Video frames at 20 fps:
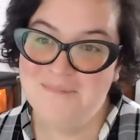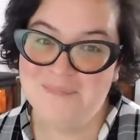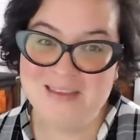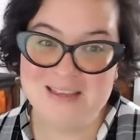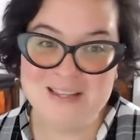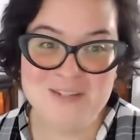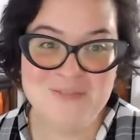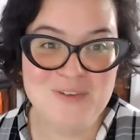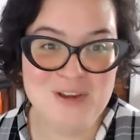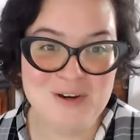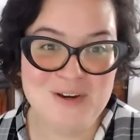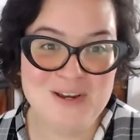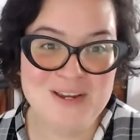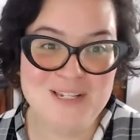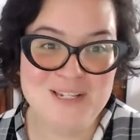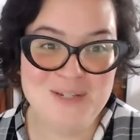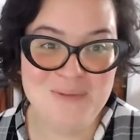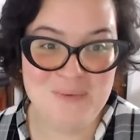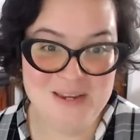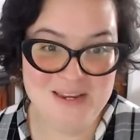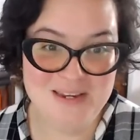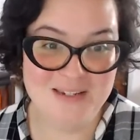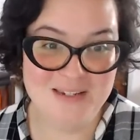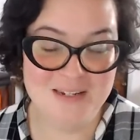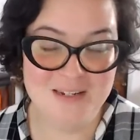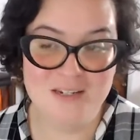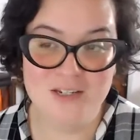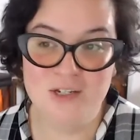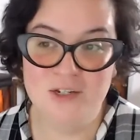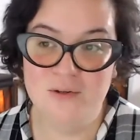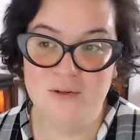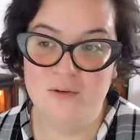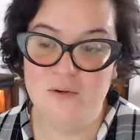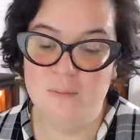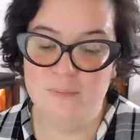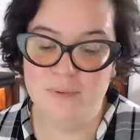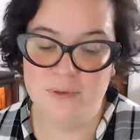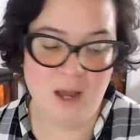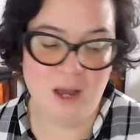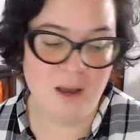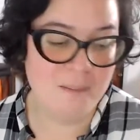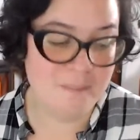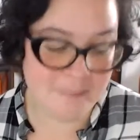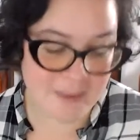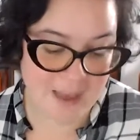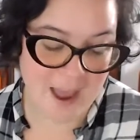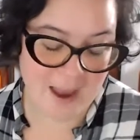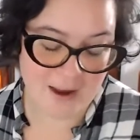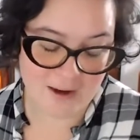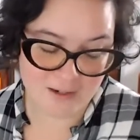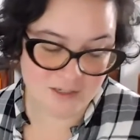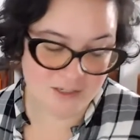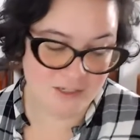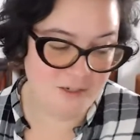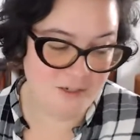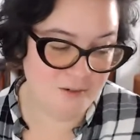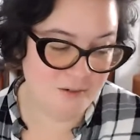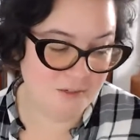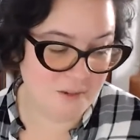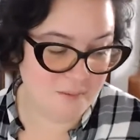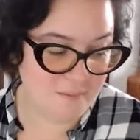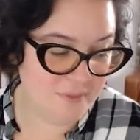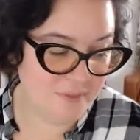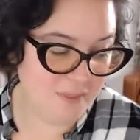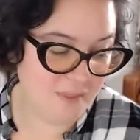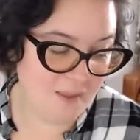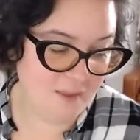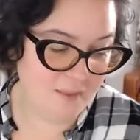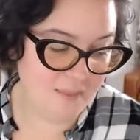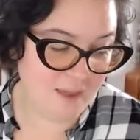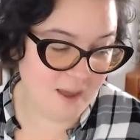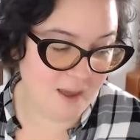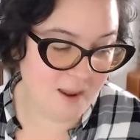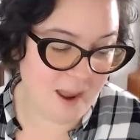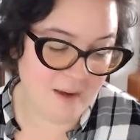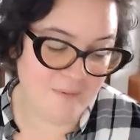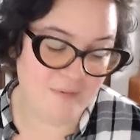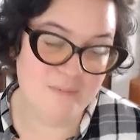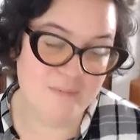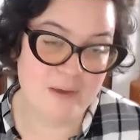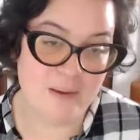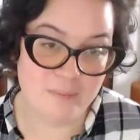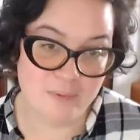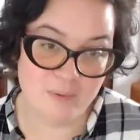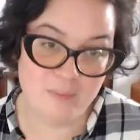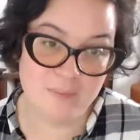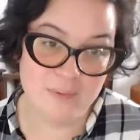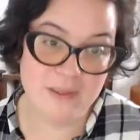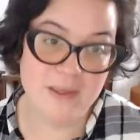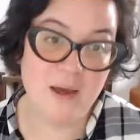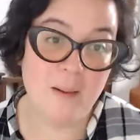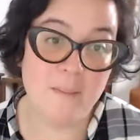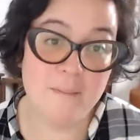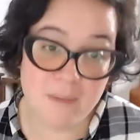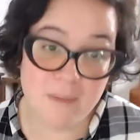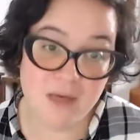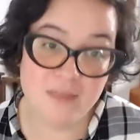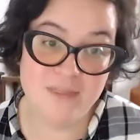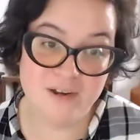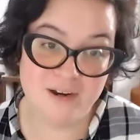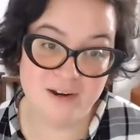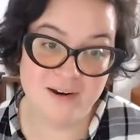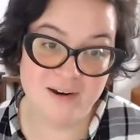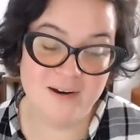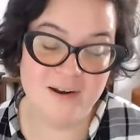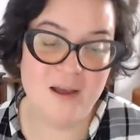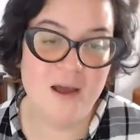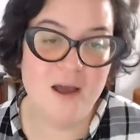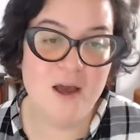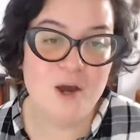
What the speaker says: it's very sweet to come back to something that I remember being a mother,